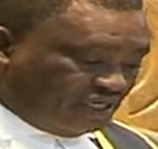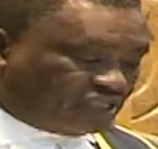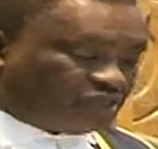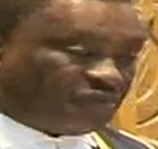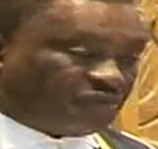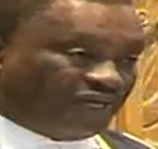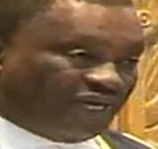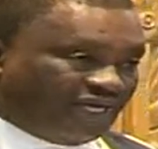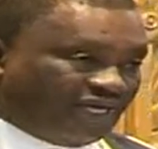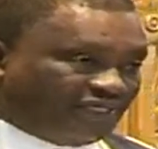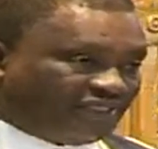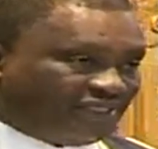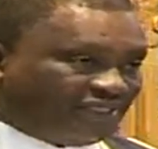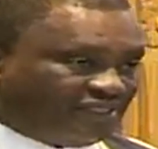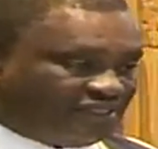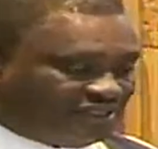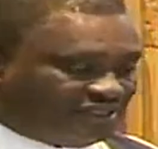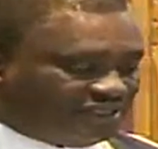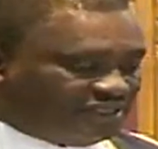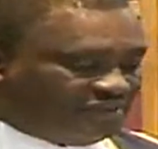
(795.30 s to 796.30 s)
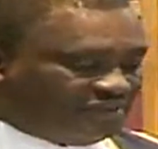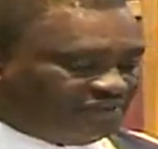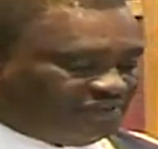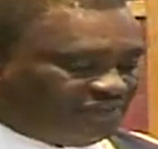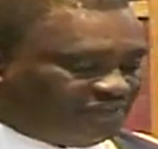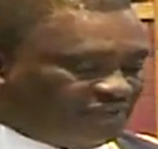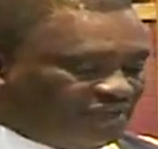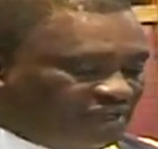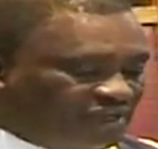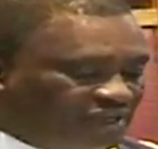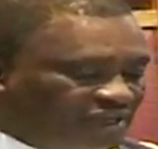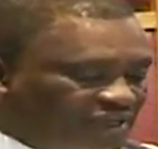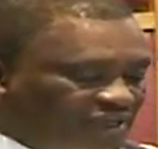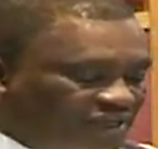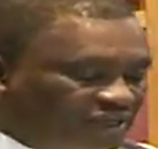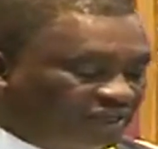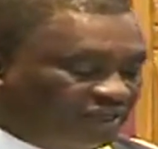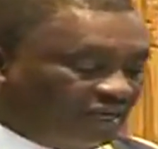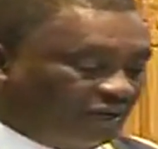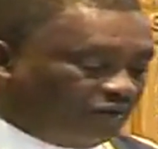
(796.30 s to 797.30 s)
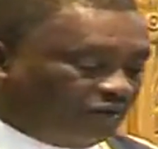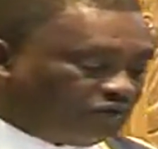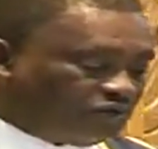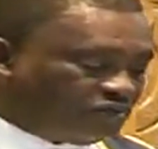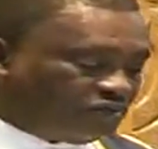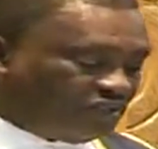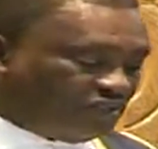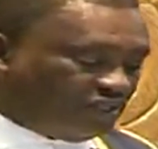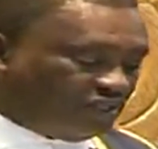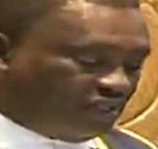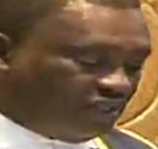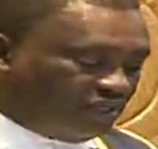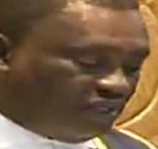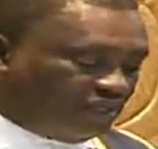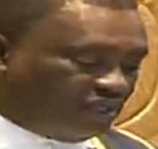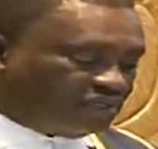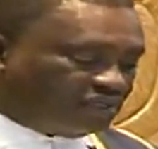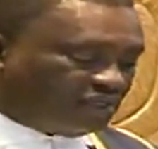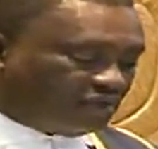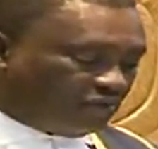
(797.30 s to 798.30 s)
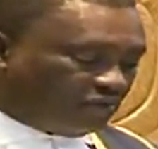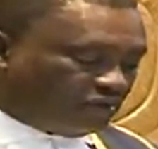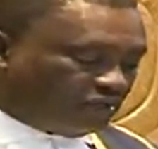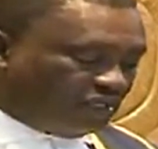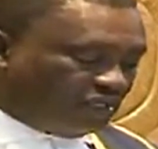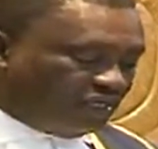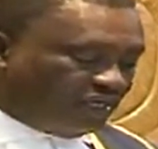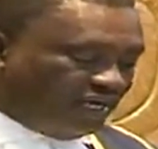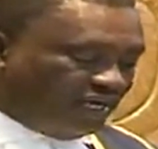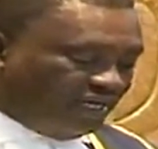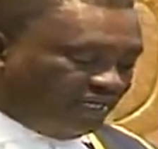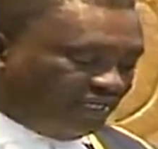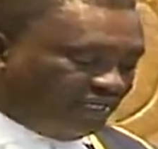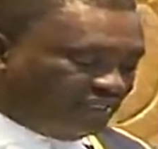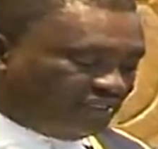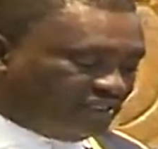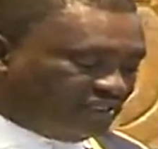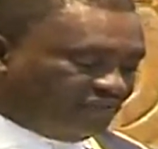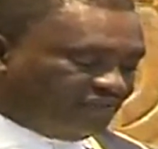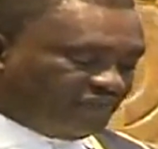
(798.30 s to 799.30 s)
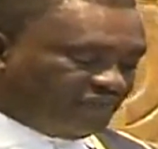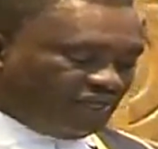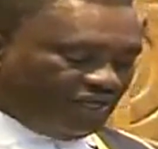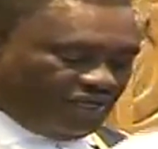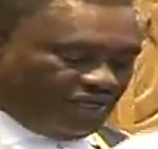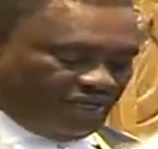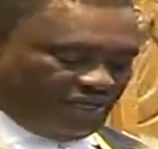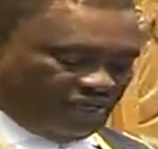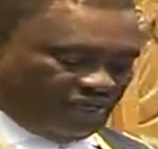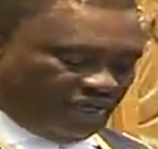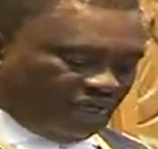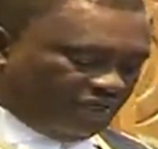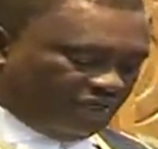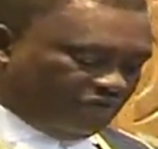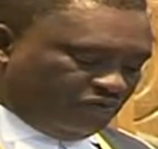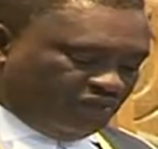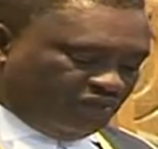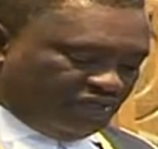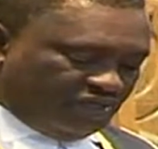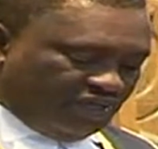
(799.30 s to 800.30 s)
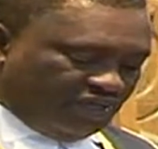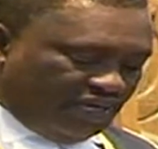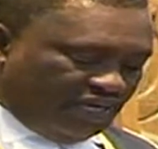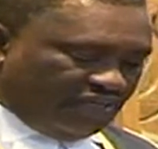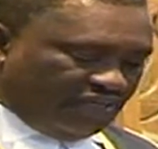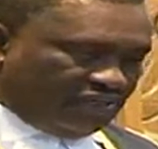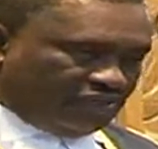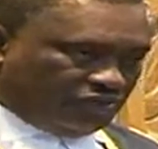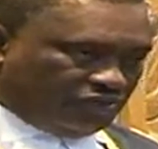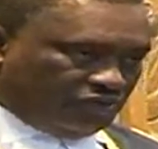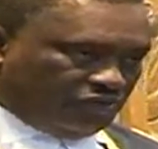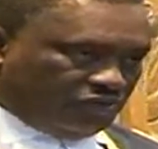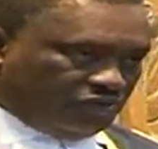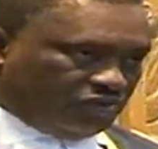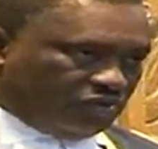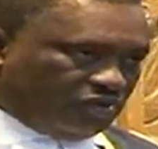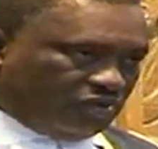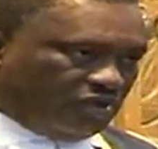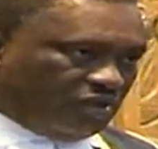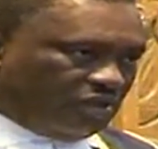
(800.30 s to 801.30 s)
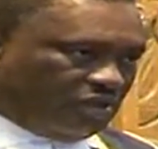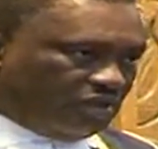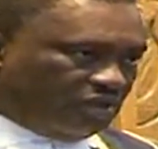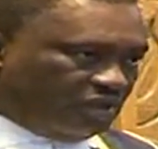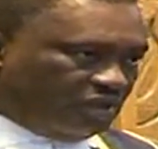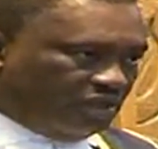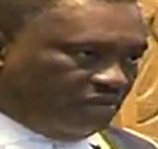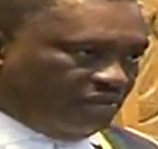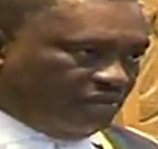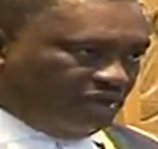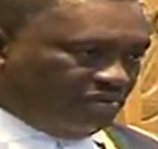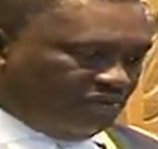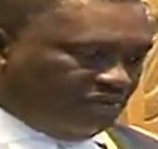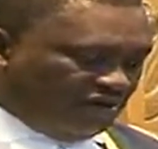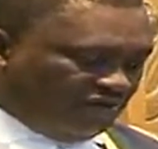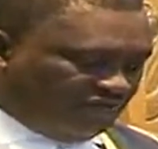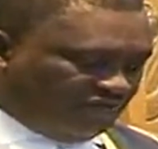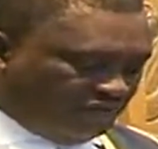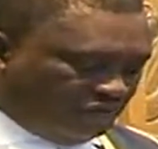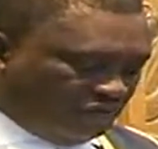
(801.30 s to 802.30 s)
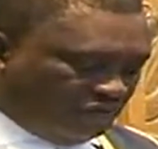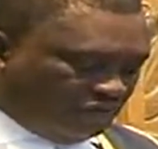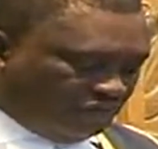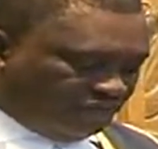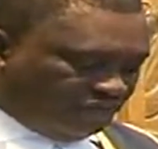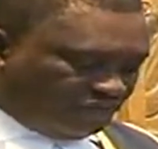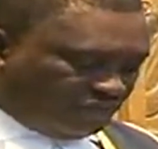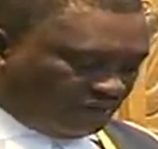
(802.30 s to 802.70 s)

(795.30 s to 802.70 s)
expedited. The House is accordingly guided. And with regard to the member for